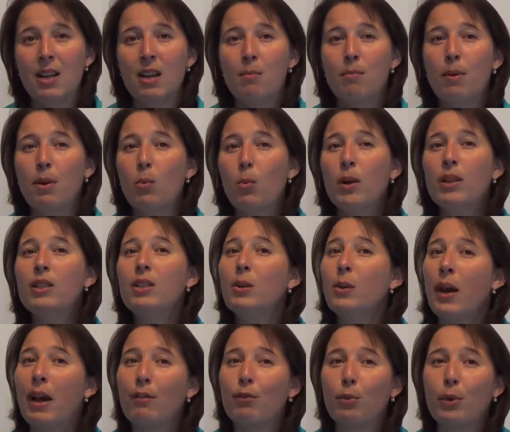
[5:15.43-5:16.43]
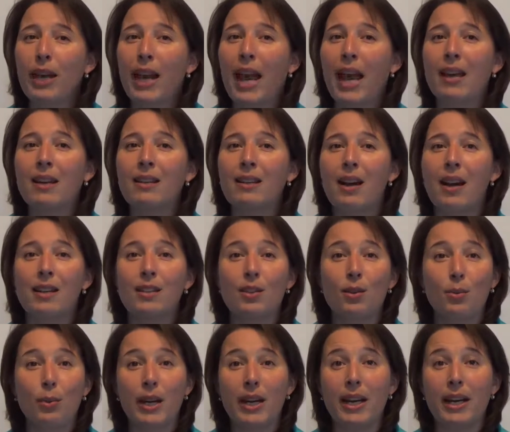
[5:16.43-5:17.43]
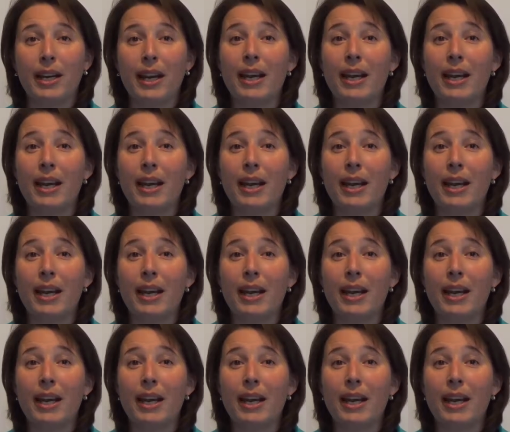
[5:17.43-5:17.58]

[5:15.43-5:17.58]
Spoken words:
But once you have reanalyzed the reading